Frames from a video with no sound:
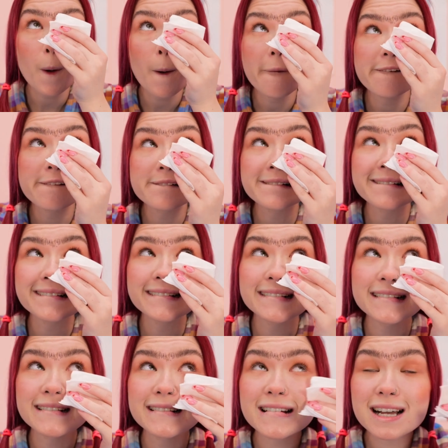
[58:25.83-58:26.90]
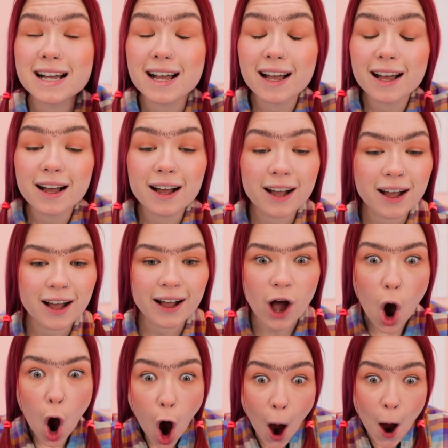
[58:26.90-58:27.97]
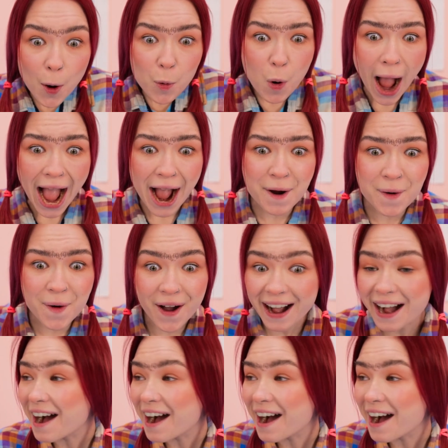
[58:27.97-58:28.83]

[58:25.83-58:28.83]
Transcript: No way! My skin looks so, so, so much